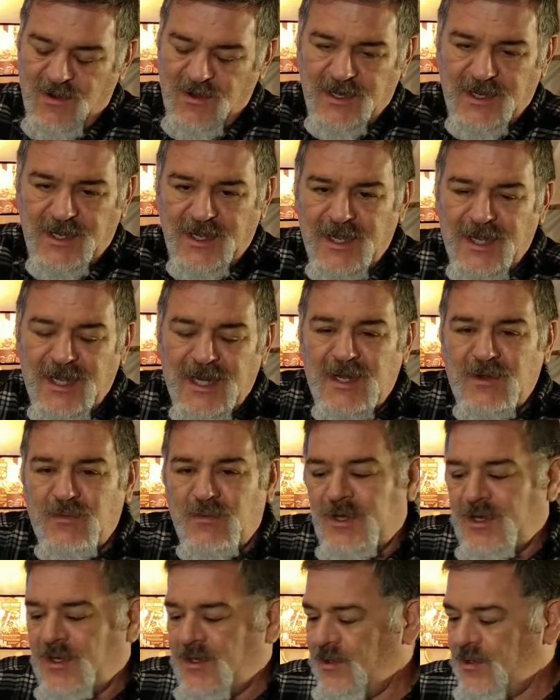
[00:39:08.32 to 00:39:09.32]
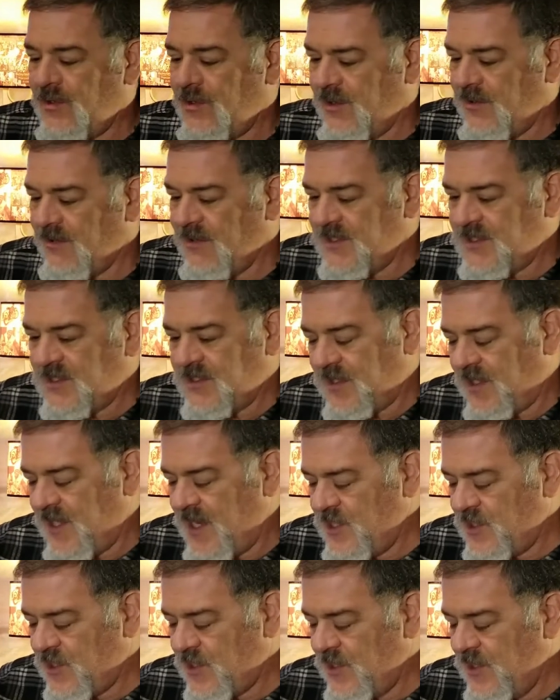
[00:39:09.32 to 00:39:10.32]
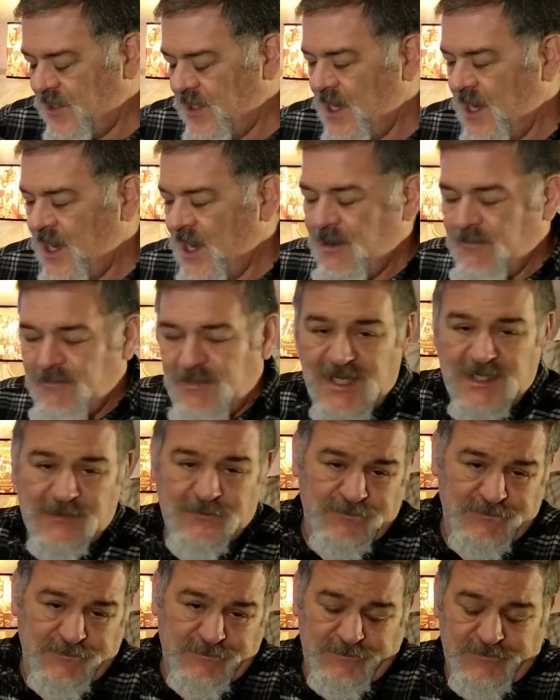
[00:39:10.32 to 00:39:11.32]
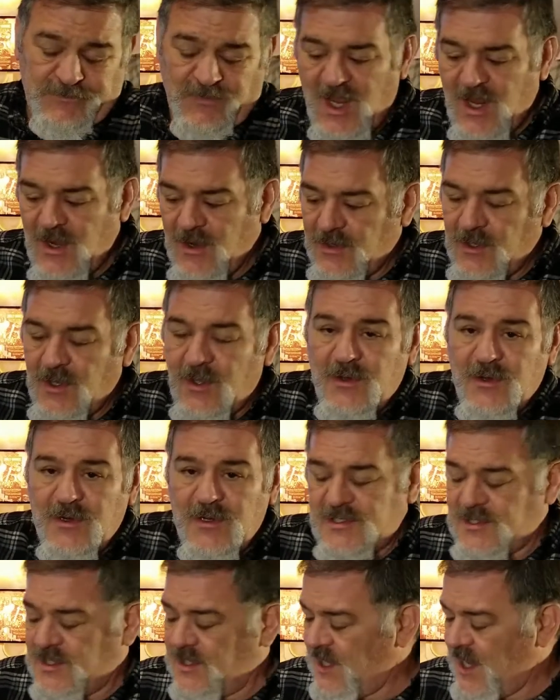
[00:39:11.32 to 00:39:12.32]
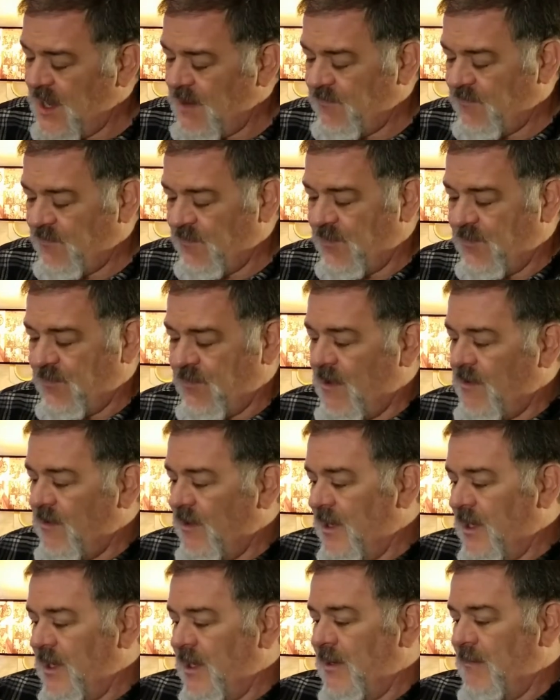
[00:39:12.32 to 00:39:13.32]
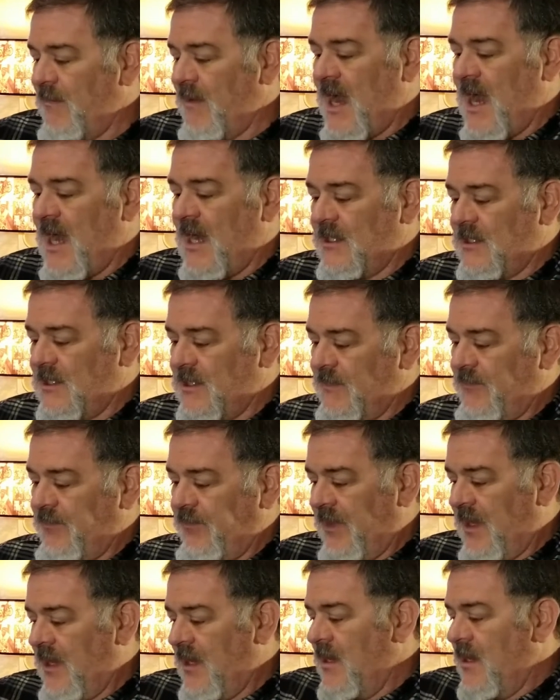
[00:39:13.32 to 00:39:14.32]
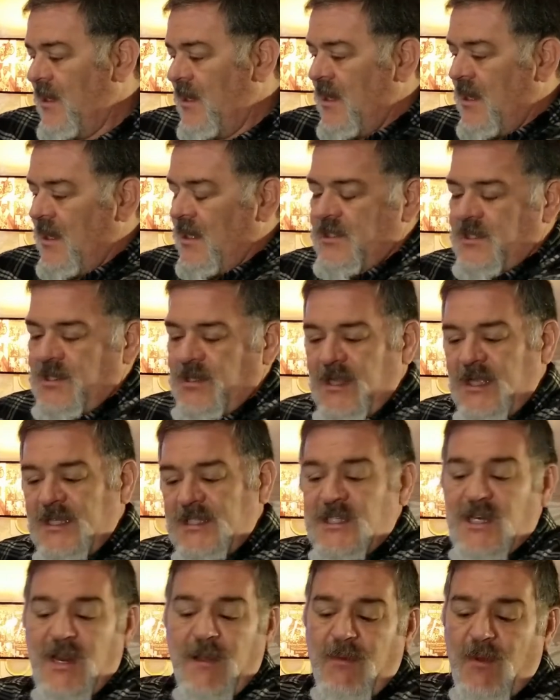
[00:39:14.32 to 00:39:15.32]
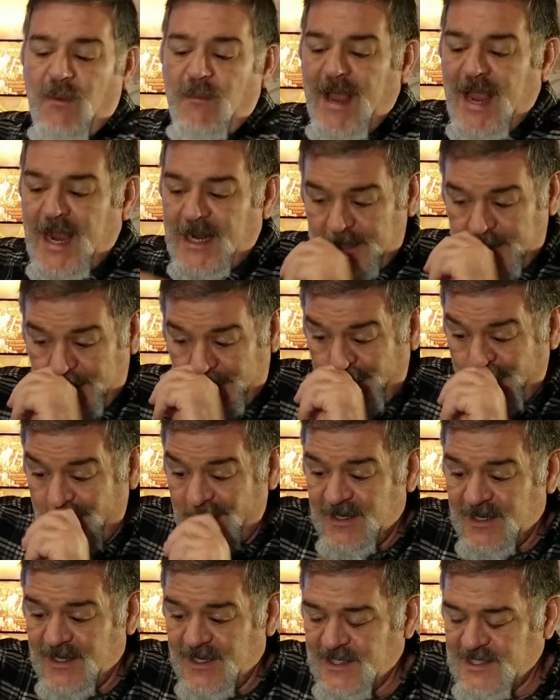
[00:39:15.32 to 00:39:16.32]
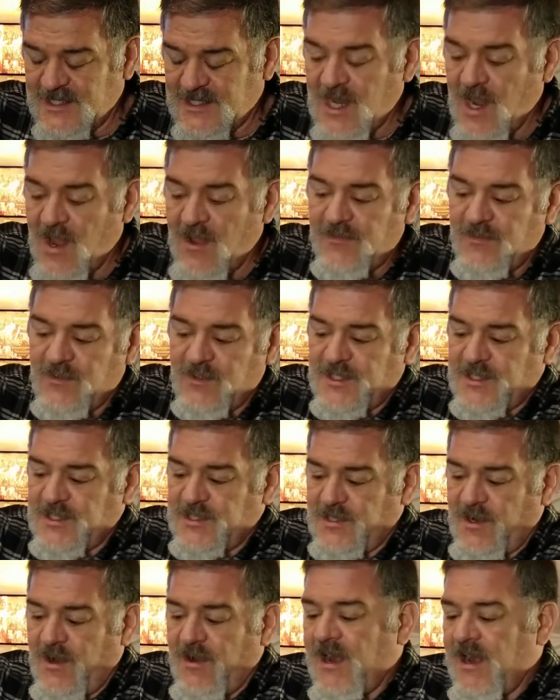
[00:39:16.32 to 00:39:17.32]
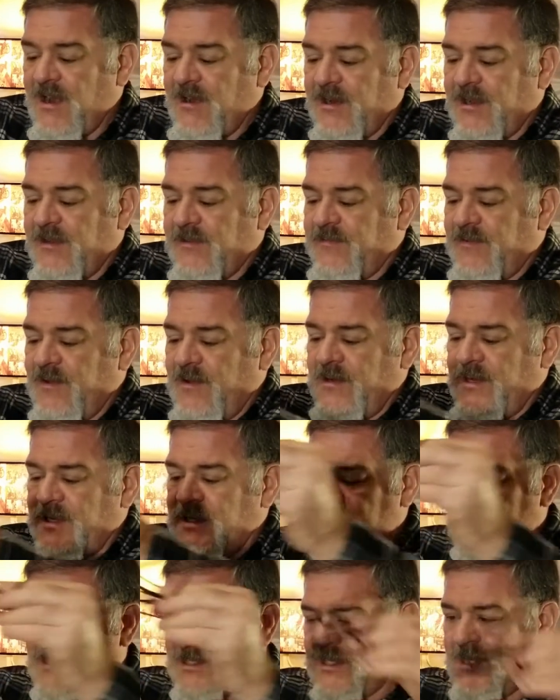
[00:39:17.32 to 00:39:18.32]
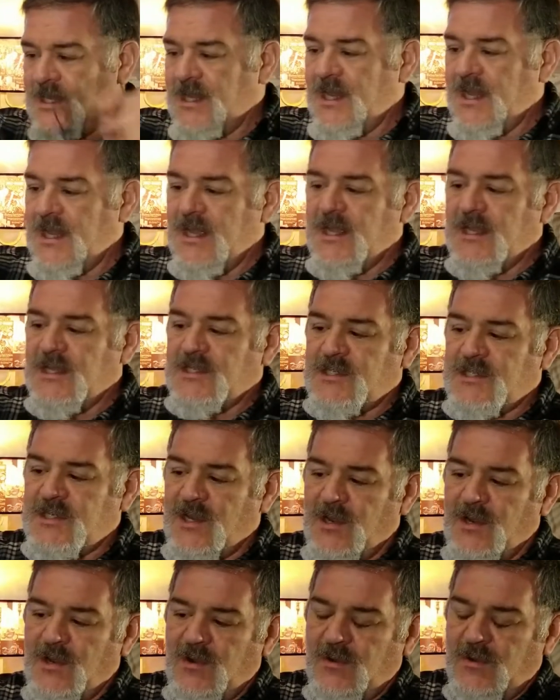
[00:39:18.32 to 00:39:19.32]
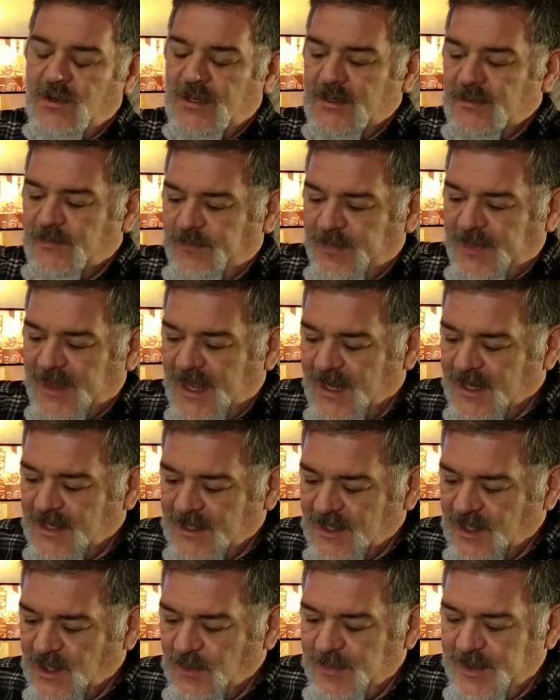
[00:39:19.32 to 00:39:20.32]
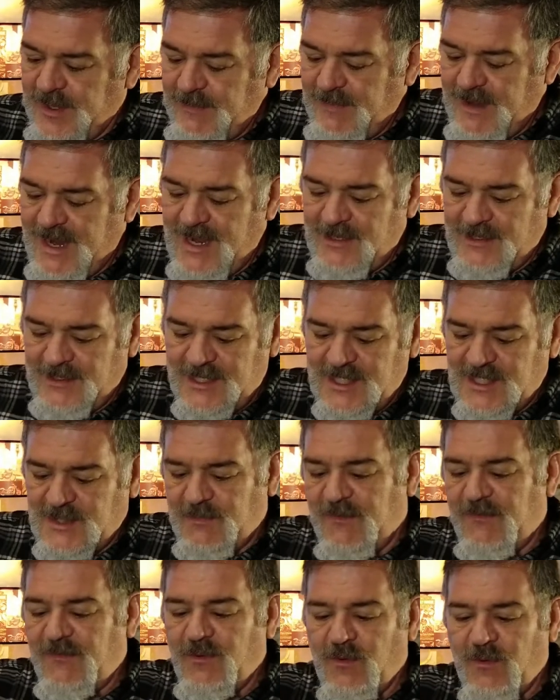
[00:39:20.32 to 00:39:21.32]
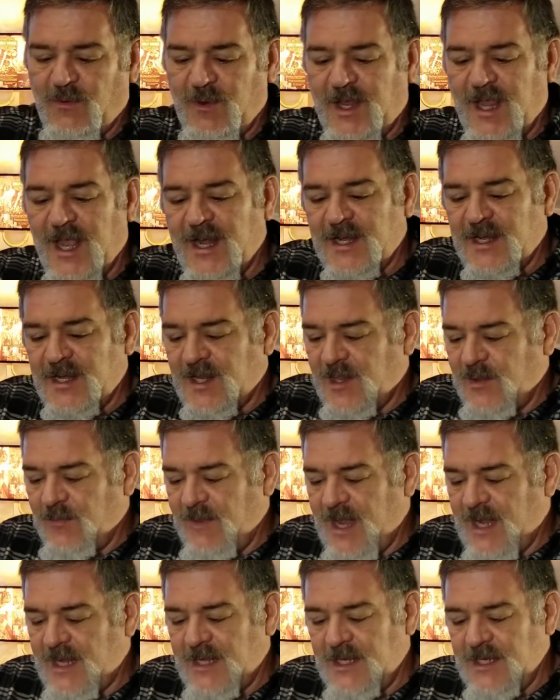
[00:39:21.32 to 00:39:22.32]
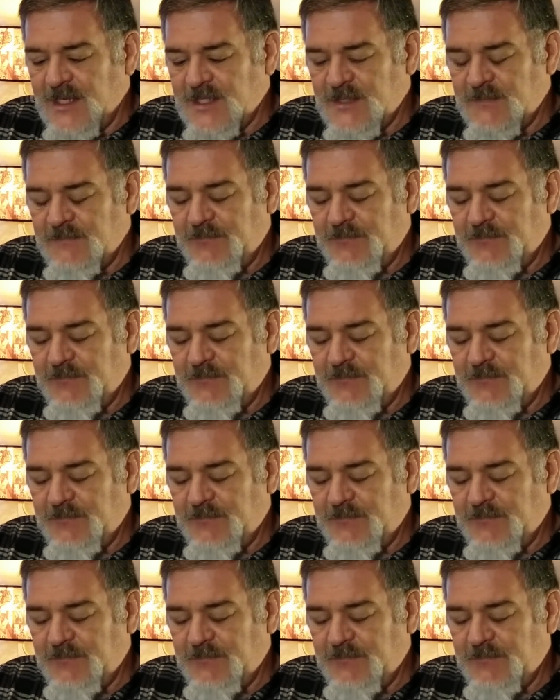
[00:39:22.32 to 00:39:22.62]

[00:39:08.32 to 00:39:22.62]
to need when you do your installation, but you know, kudos to them for throwing it in the box. So let's double back to the unit itself, which is our area of focus. So a little bit about this before we get into the mechanism.